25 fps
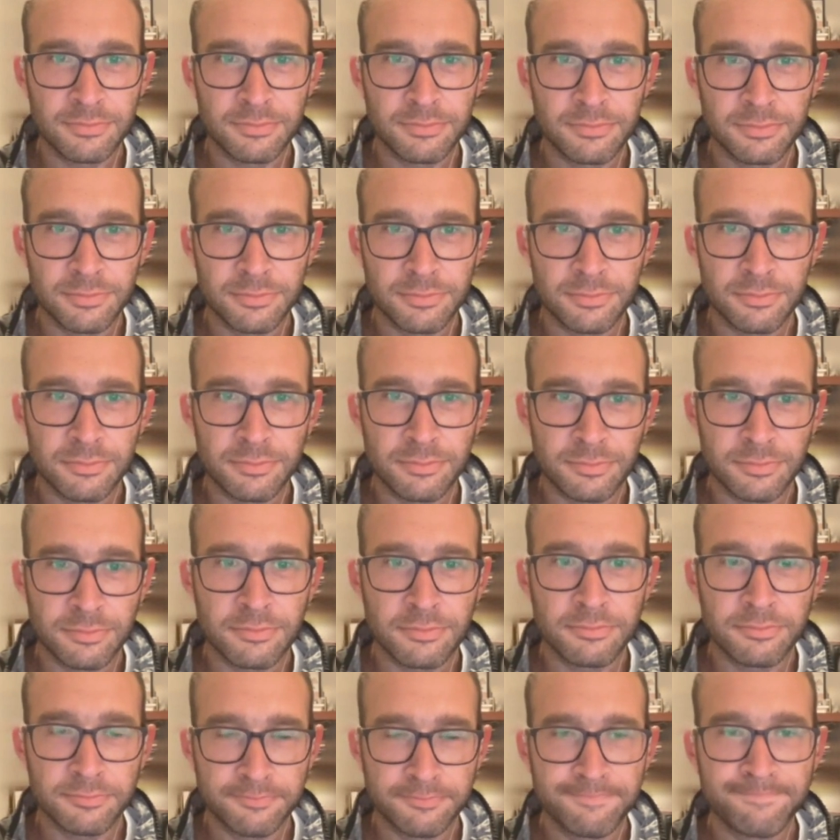
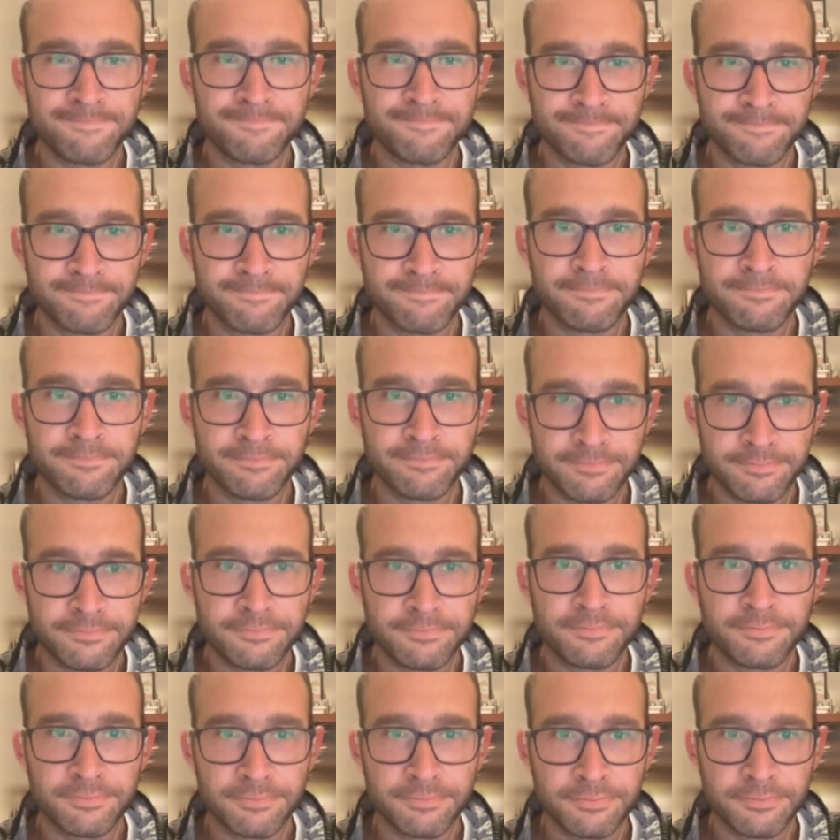
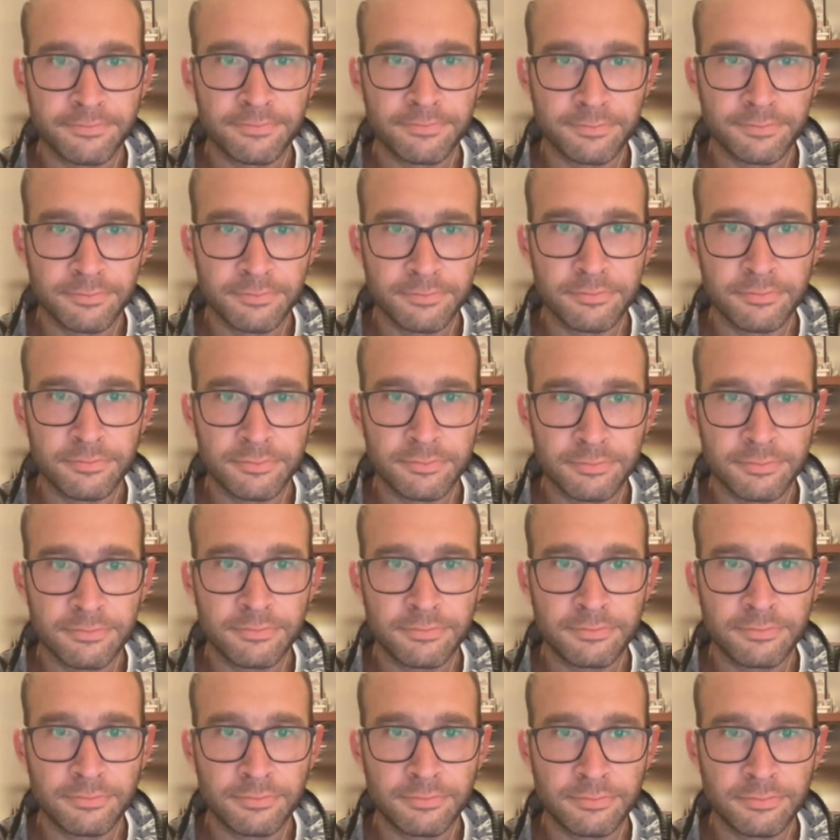
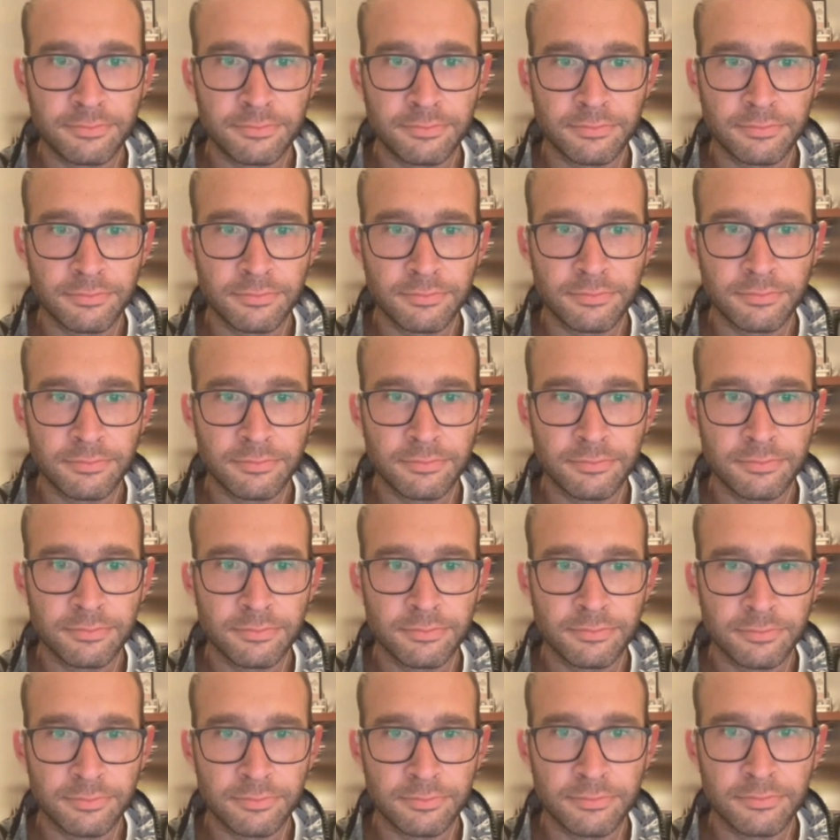
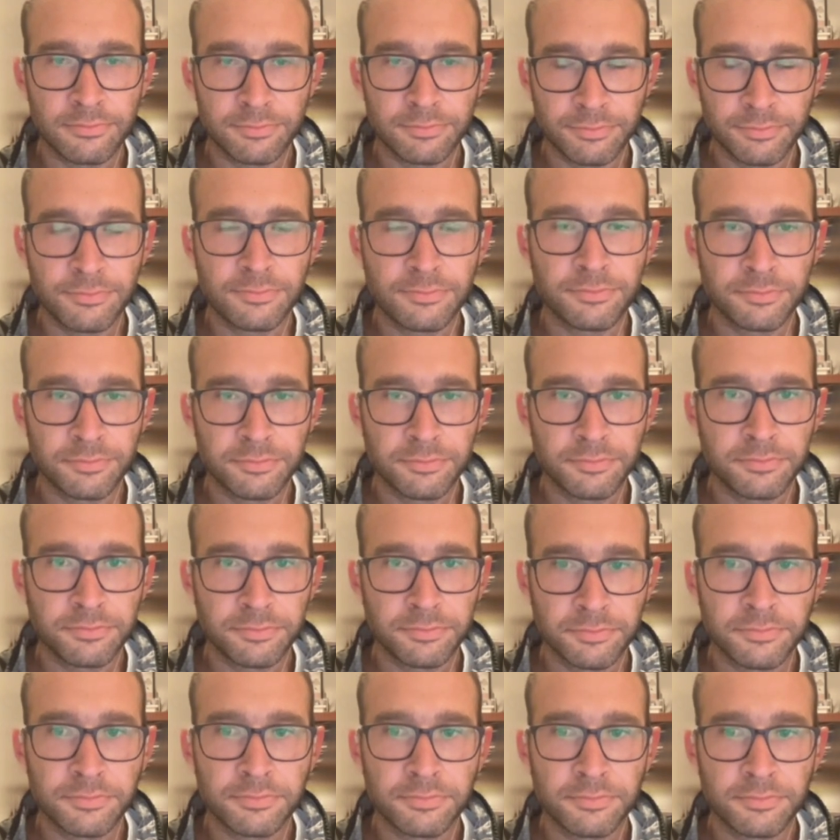
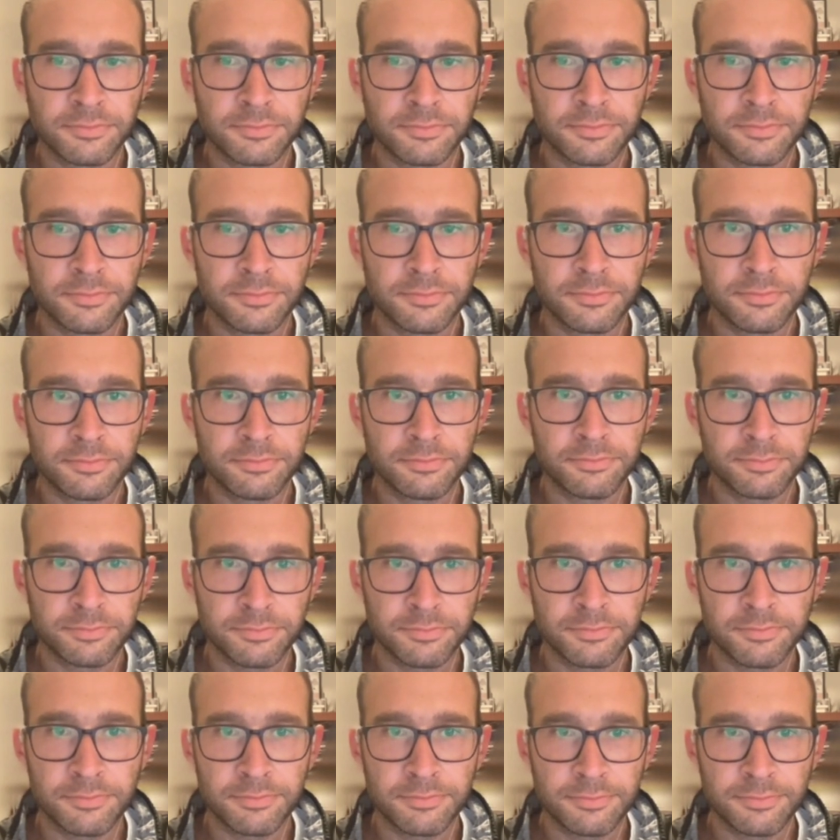
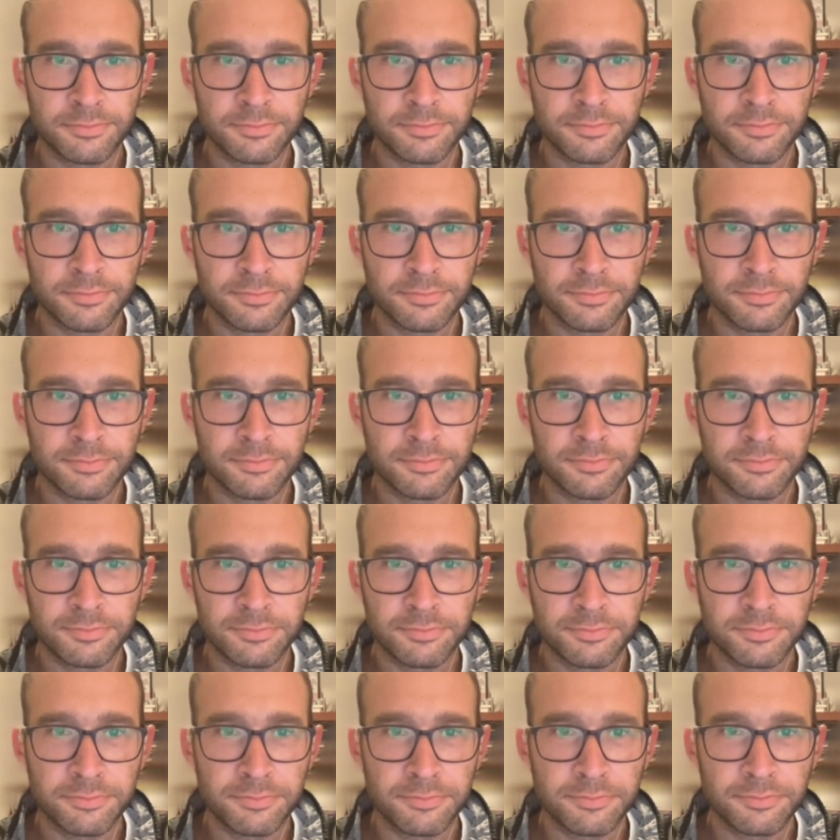
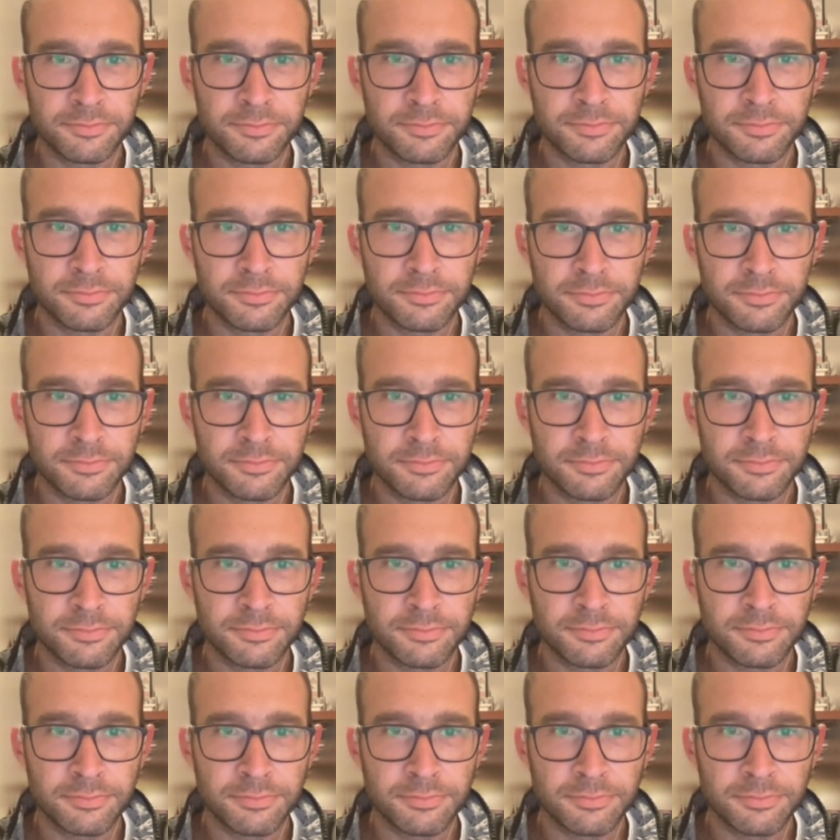(silent)